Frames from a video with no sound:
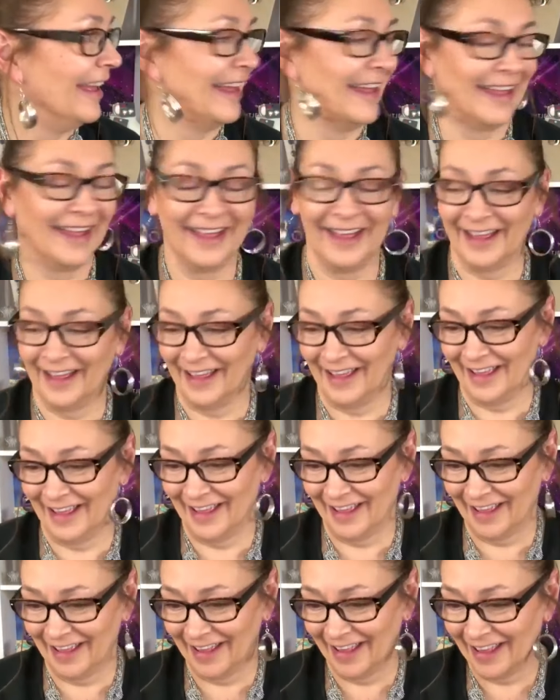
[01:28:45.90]
it's like
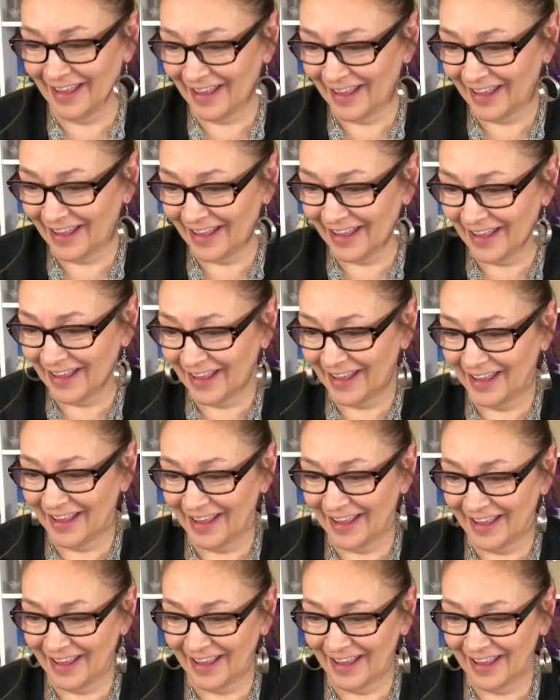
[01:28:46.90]
the
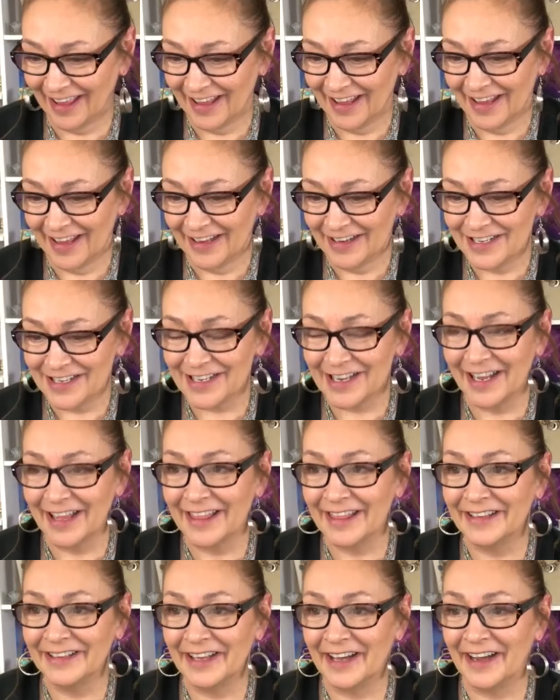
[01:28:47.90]
lottery. It's like
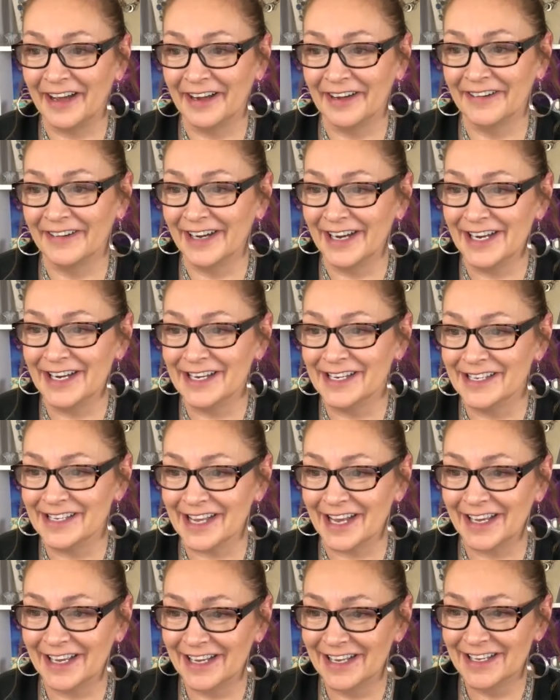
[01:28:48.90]
the lottery, he
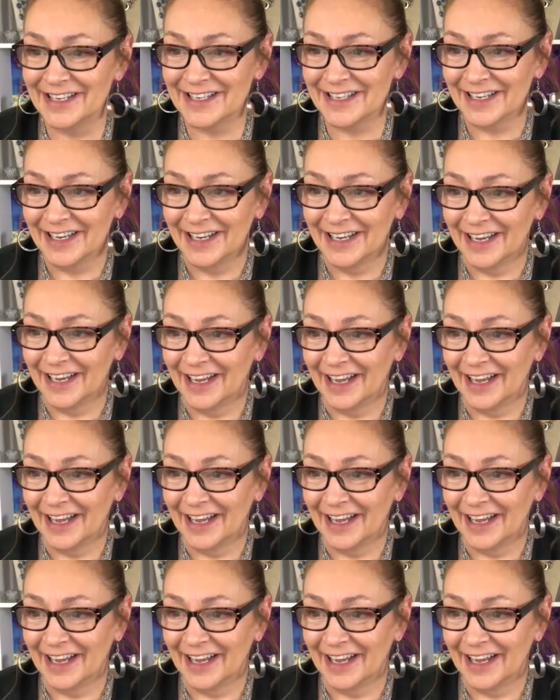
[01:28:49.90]
says.